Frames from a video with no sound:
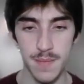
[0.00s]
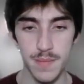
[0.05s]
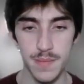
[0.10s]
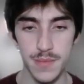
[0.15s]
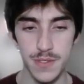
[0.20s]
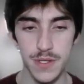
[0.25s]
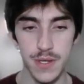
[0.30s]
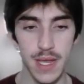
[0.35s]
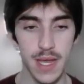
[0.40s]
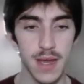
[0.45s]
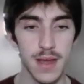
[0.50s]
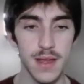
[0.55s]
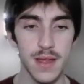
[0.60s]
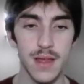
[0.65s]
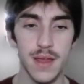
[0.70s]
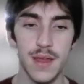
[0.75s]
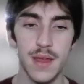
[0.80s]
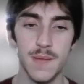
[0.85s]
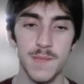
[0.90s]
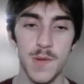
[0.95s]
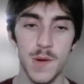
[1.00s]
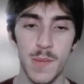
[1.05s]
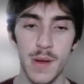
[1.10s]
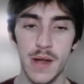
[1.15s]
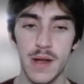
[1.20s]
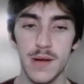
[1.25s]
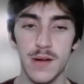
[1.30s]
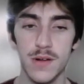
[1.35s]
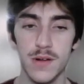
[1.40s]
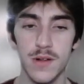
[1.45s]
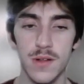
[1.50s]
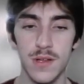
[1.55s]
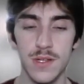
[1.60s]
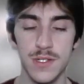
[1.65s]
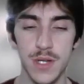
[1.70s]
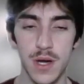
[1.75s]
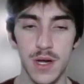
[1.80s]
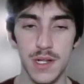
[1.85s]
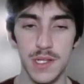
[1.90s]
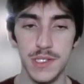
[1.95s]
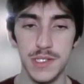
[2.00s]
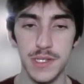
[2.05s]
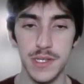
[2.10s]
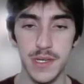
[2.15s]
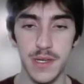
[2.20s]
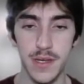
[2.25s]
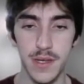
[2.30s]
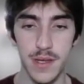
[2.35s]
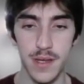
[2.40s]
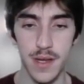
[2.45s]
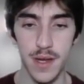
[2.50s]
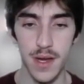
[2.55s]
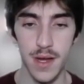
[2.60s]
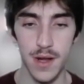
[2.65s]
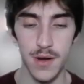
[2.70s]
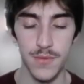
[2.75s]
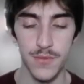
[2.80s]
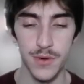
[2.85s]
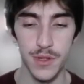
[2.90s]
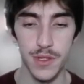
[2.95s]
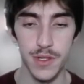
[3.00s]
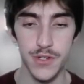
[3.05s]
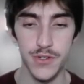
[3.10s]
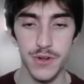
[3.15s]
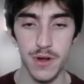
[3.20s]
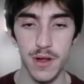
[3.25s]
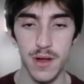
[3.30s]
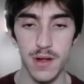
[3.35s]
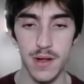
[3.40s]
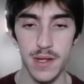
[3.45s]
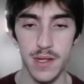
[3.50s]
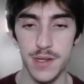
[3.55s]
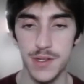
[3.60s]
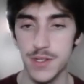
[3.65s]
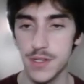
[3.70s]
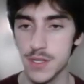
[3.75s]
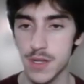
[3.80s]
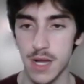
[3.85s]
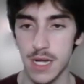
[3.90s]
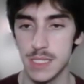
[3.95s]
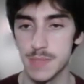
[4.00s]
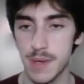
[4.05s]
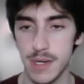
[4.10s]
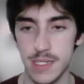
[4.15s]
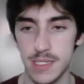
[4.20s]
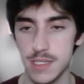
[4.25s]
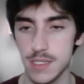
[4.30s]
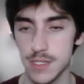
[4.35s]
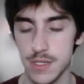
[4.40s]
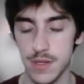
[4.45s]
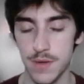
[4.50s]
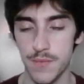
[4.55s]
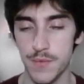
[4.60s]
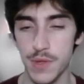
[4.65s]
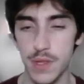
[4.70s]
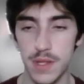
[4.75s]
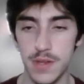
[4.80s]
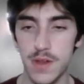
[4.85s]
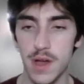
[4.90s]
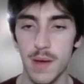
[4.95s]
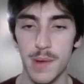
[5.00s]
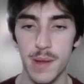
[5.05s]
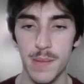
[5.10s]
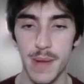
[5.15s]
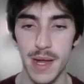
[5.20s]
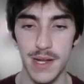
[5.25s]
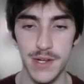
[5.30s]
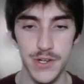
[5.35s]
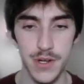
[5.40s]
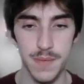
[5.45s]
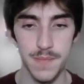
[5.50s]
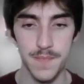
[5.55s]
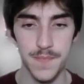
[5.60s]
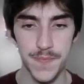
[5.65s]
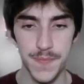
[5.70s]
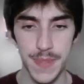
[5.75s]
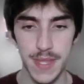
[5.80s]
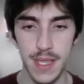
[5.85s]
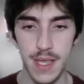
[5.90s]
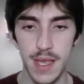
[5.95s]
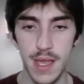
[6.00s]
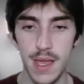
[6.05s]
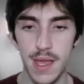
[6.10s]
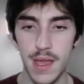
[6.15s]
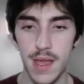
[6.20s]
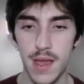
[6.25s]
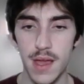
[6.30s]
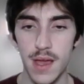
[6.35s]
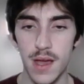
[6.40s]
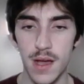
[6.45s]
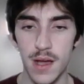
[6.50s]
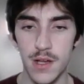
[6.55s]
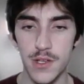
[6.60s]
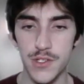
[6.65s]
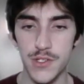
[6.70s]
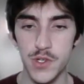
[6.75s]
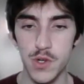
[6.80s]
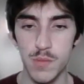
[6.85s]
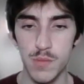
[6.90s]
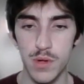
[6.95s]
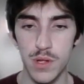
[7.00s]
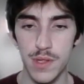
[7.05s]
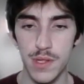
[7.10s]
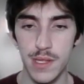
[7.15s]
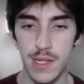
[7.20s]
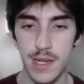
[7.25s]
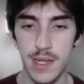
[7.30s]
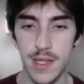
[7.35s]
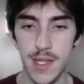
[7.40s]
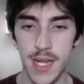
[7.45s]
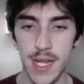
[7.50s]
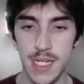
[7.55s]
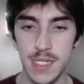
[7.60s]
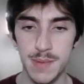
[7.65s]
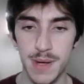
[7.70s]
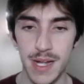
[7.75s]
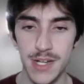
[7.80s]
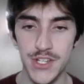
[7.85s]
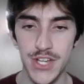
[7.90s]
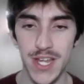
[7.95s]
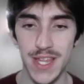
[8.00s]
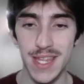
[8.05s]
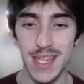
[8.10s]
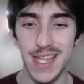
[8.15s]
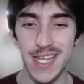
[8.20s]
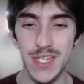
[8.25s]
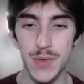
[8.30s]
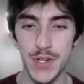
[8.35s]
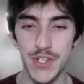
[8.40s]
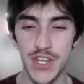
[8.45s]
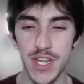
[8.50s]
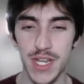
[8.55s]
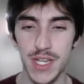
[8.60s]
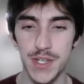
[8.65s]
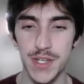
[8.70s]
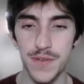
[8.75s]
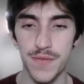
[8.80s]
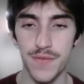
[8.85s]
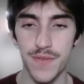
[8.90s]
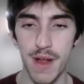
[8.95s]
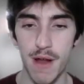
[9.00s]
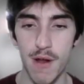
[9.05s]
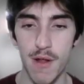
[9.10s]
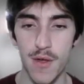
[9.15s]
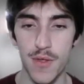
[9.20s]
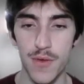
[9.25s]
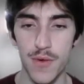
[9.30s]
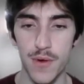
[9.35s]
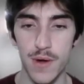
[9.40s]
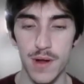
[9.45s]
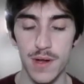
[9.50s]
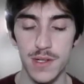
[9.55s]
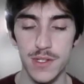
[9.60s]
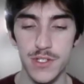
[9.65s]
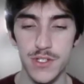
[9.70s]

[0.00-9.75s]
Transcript: So yeah, Barbaracle is honestly really strong into Toxapex. It's a really dominant matchup. Azumarill in the lead in the next match, and then they switch into Ferrothorin.